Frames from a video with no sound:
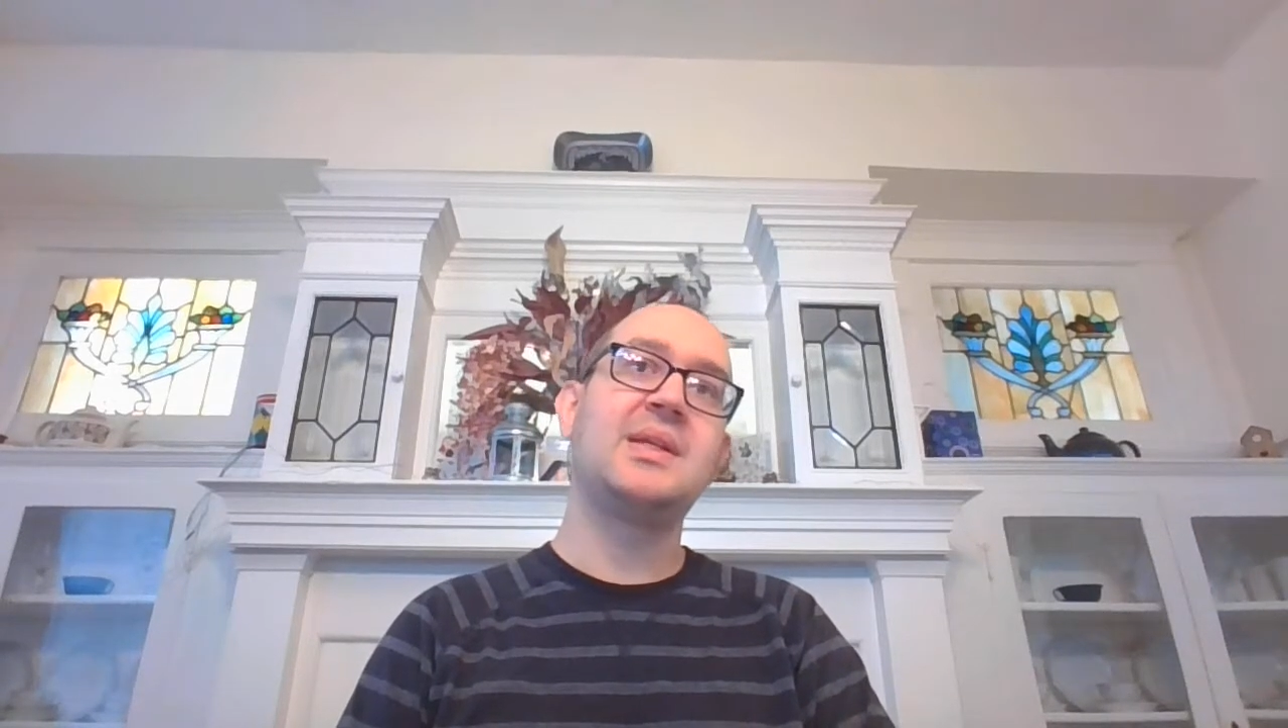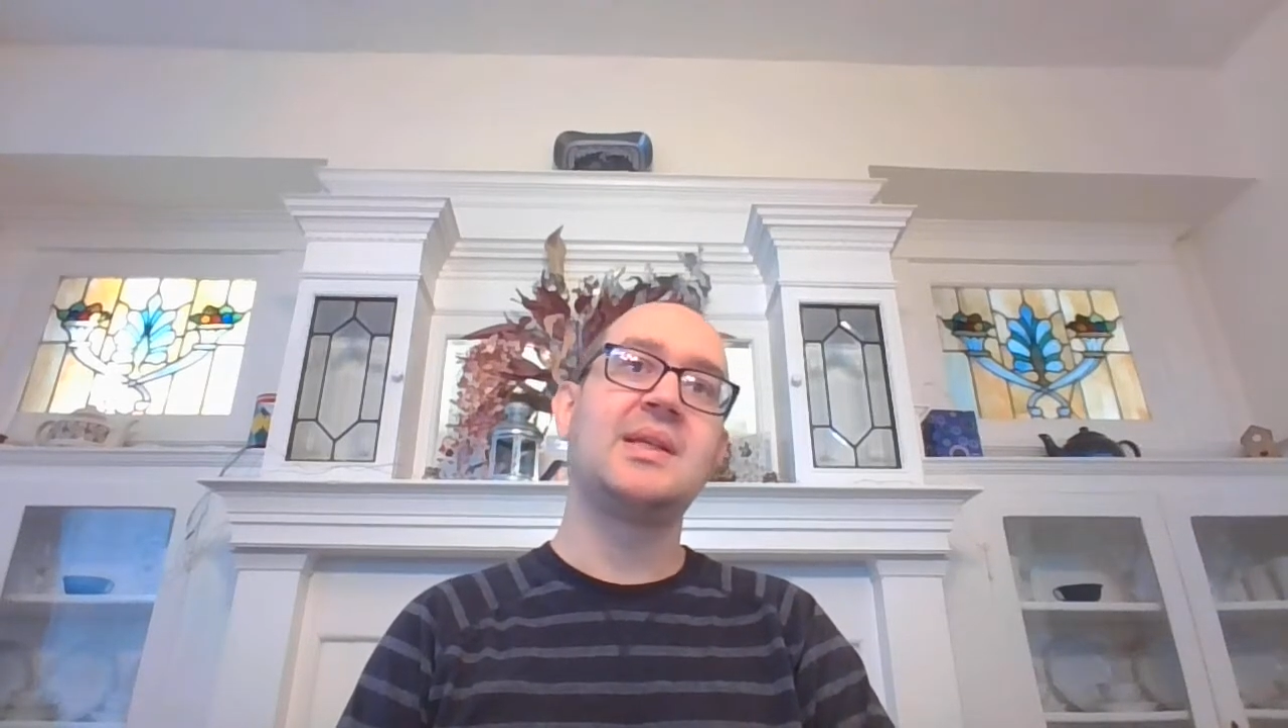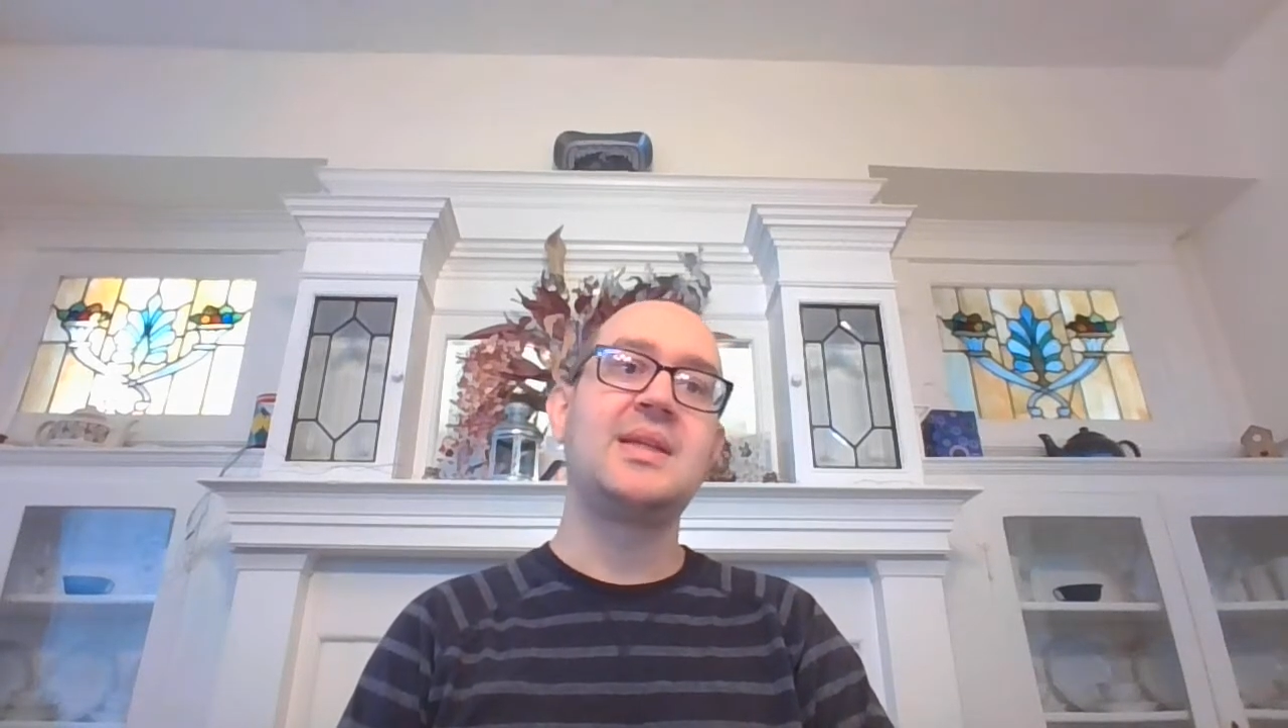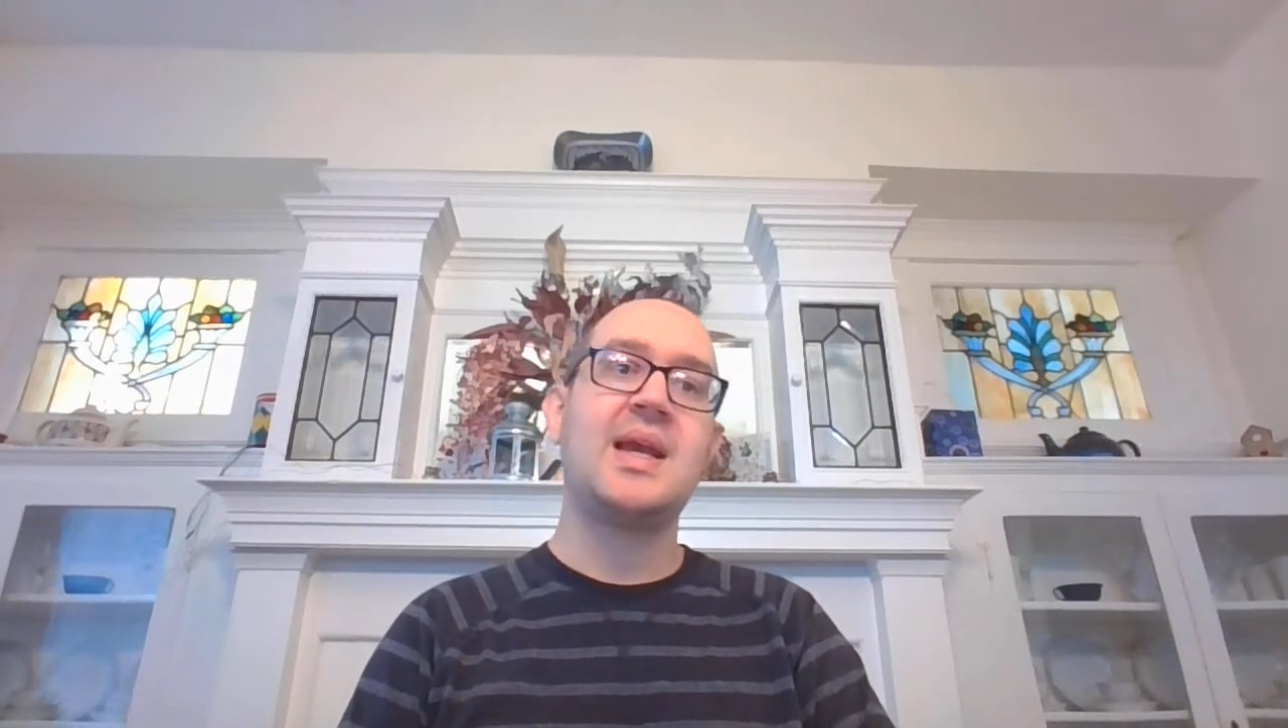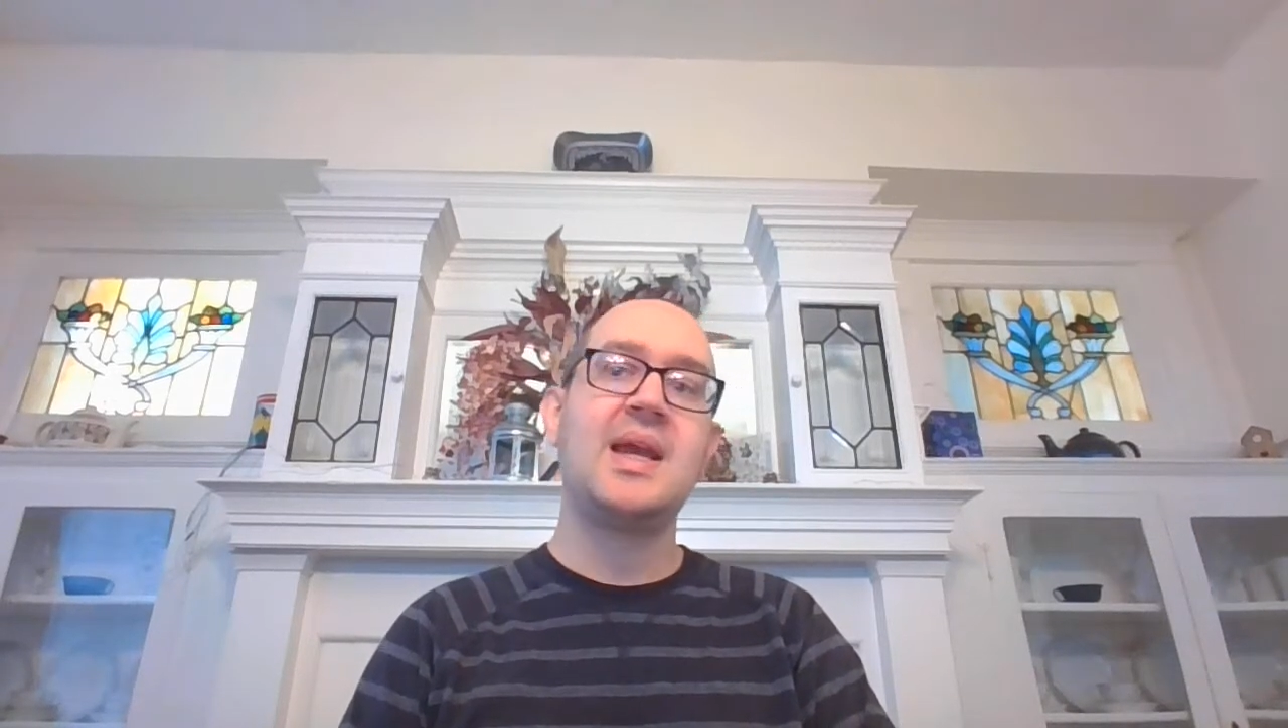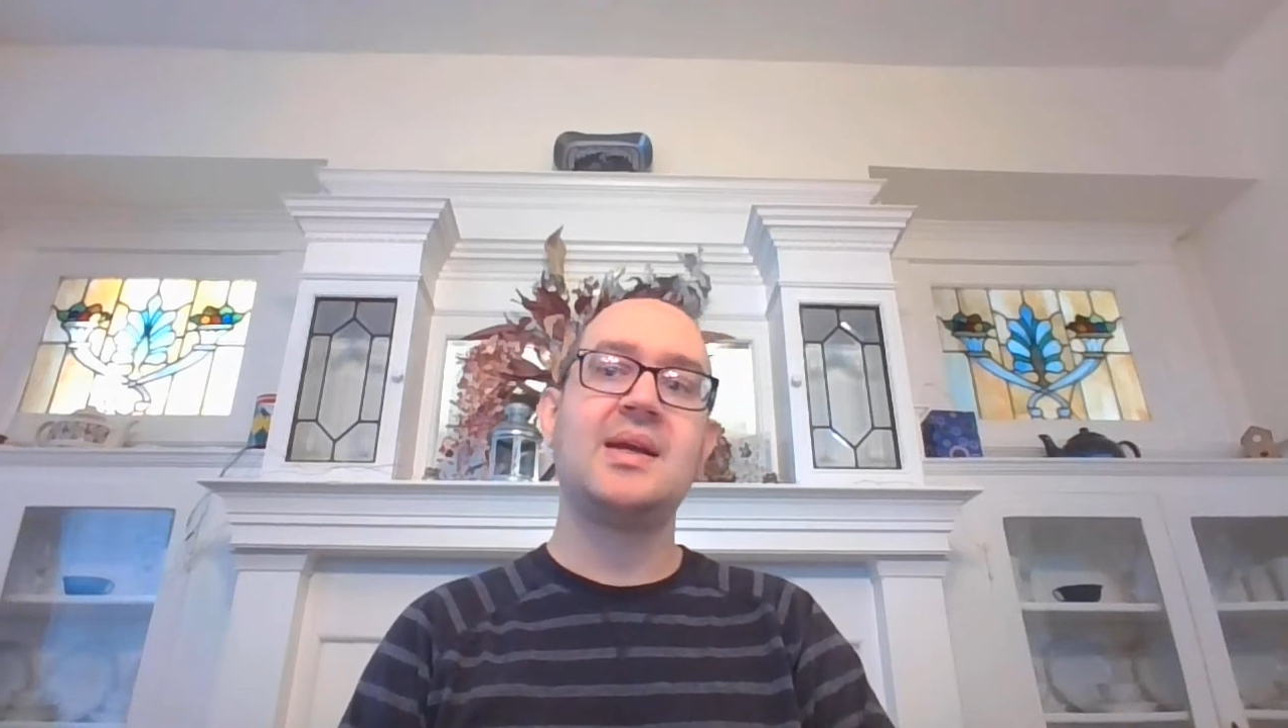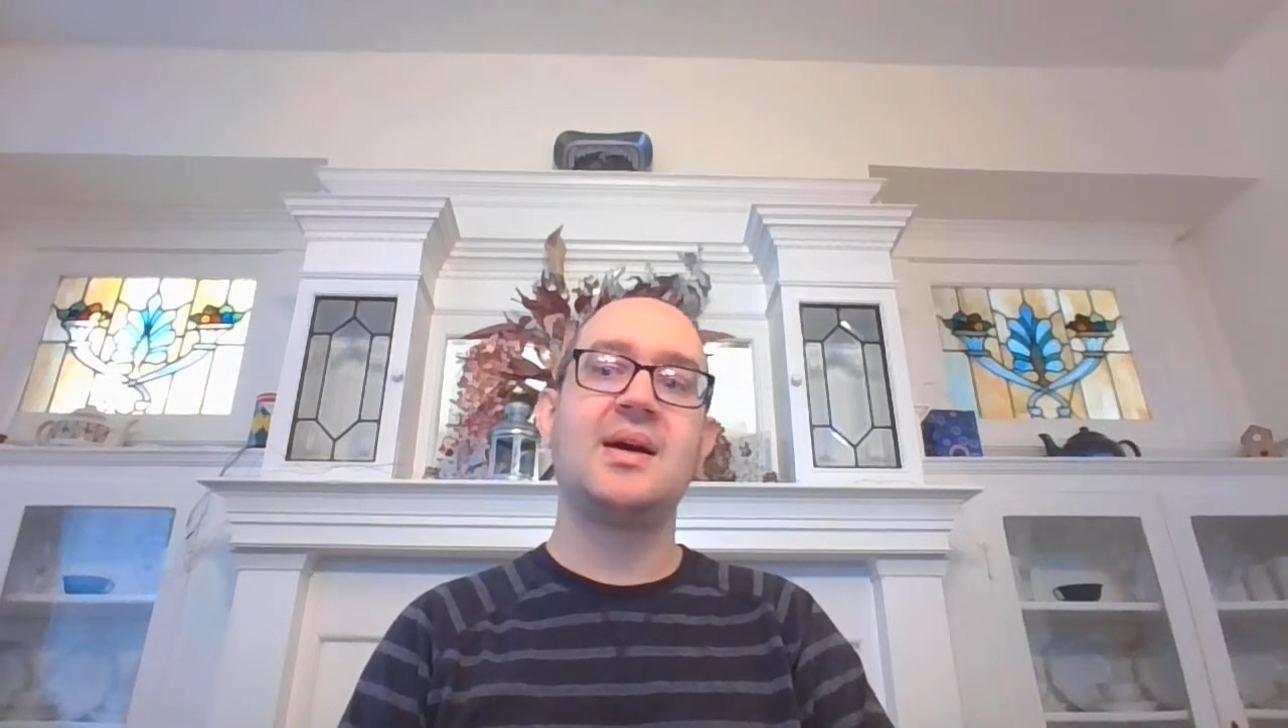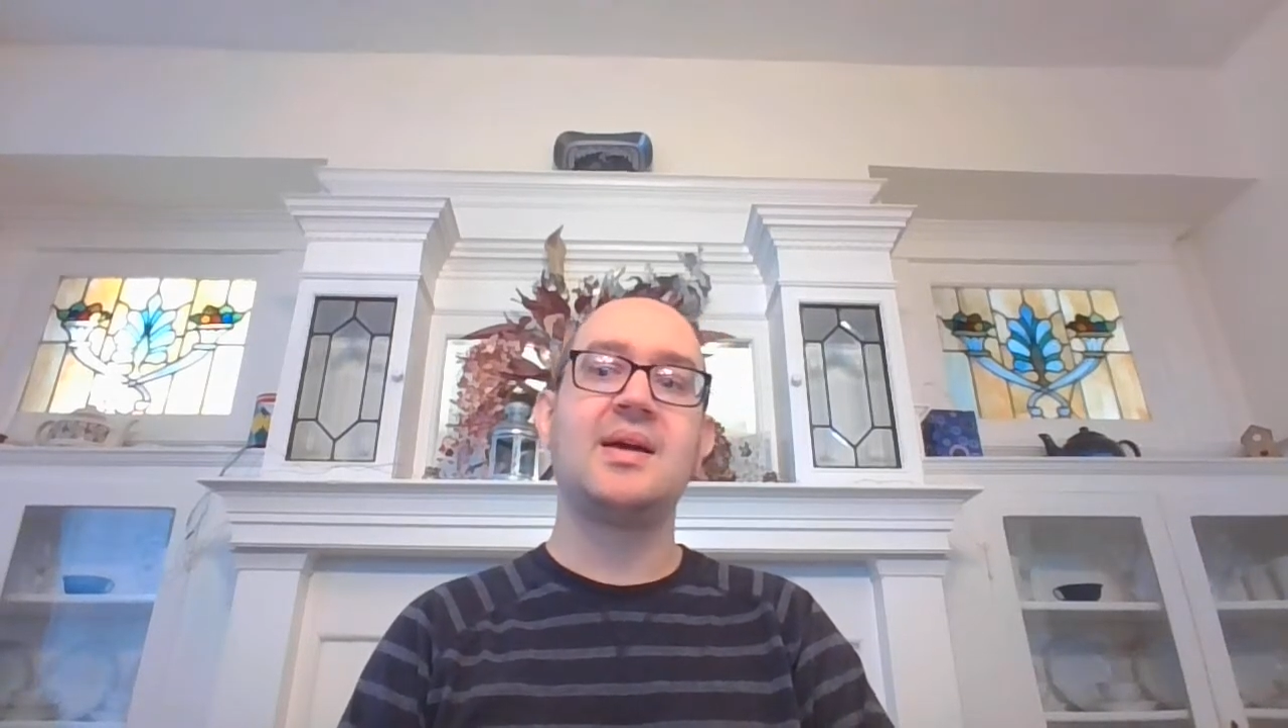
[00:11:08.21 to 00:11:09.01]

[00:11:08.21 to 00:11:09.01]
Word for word: is a take